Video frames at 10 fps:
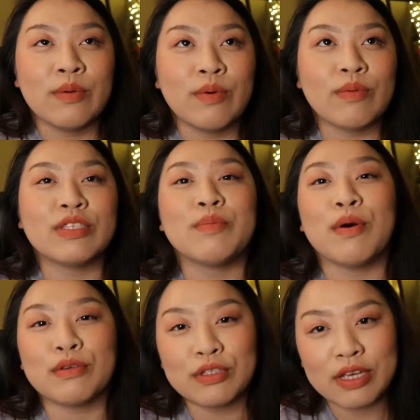what was
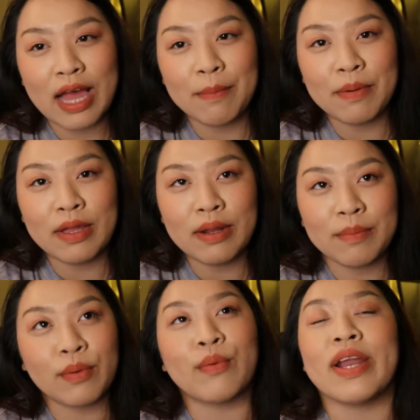supposed to happen,
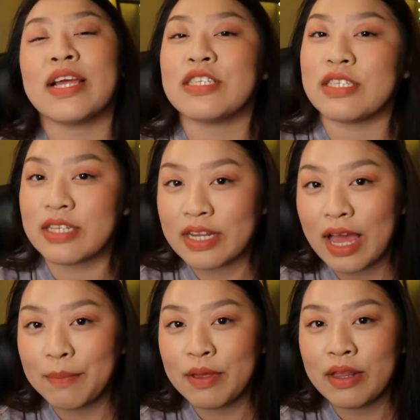but what actually did
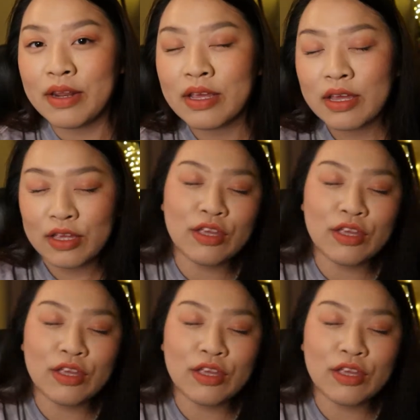happen.